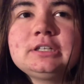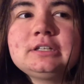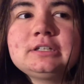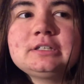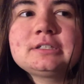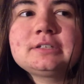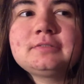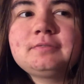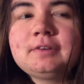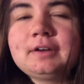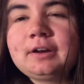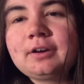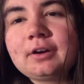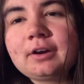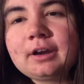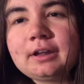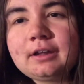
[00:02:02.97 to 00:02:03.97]
is a
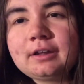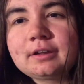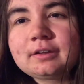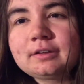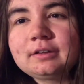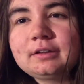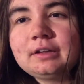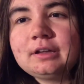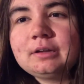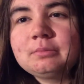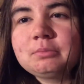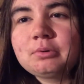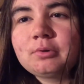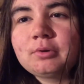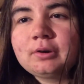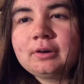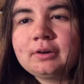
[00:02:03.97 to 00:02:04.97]
very
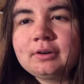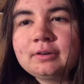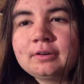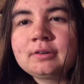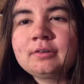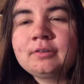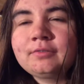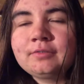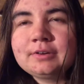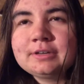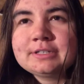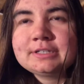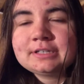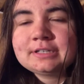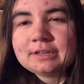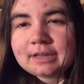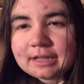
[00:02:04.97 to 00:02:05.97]
important
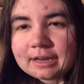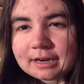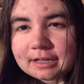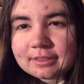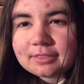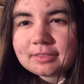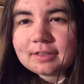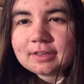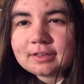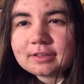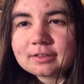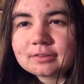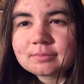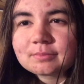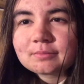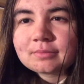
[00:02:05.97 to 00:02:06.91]
reason, and I think